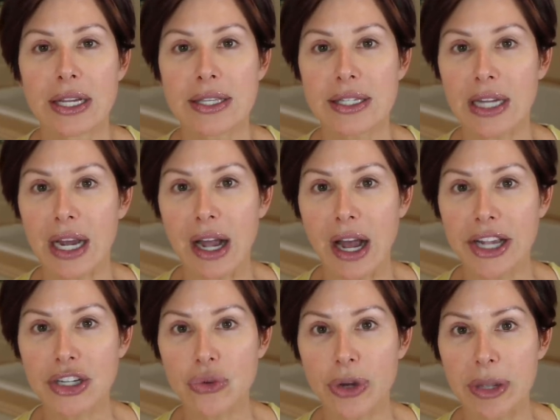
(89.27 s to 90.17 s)

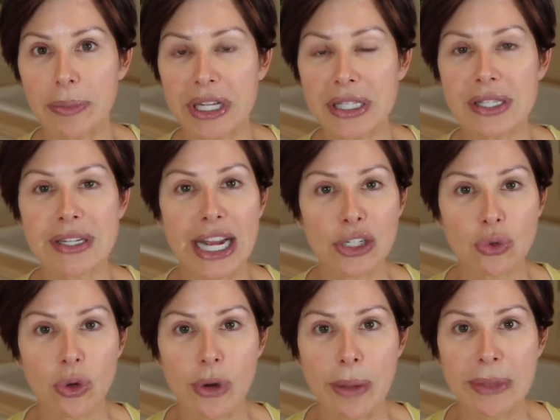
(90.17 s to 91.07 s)
sty eye treatments
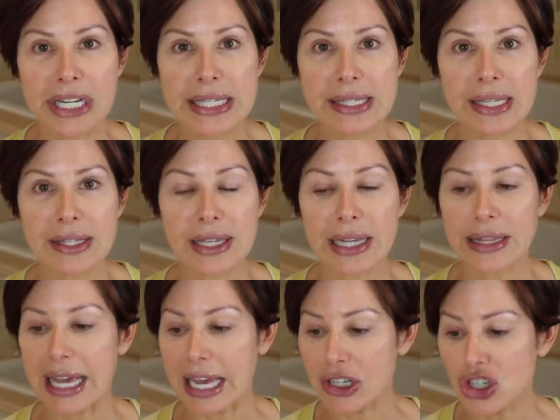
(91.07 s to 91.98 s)
natural remedies things
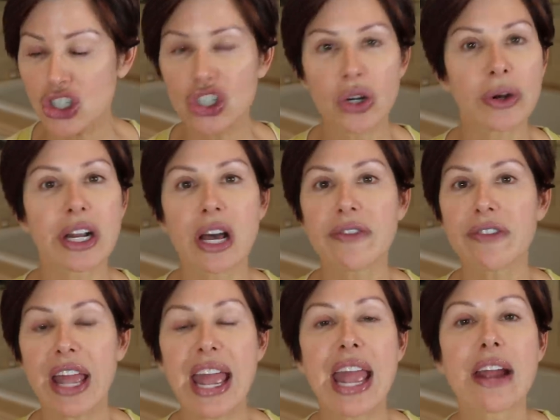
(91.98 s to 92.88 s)
like that sure enough